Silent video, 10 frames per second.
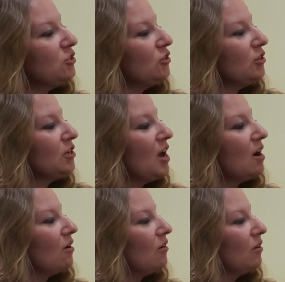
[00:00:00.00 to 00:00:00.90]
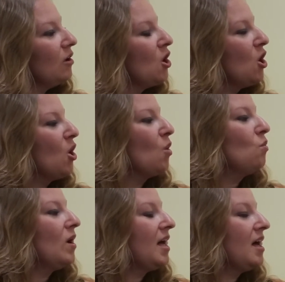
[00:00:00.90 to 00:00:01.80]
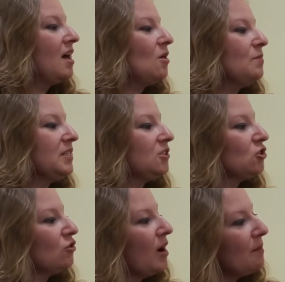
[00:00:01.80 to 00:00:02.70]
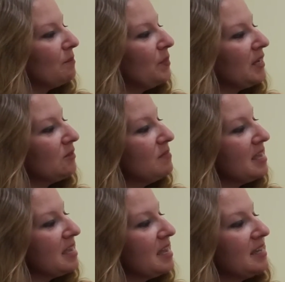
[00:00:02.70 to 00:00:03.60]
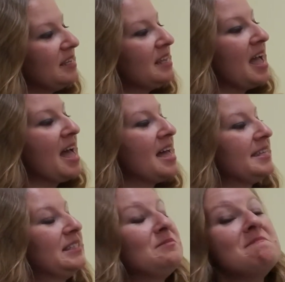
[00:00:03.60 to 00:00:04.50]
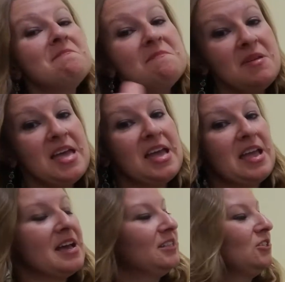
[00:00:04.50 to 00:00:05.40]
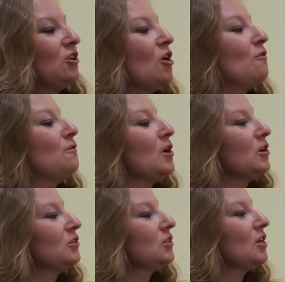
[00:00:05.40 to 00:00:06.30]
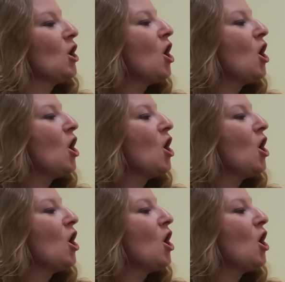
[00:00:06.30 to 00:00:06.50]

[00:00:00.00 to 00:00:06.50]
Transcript: do you know? Well, Mrs. Krupp picked me, yes, me, to go first.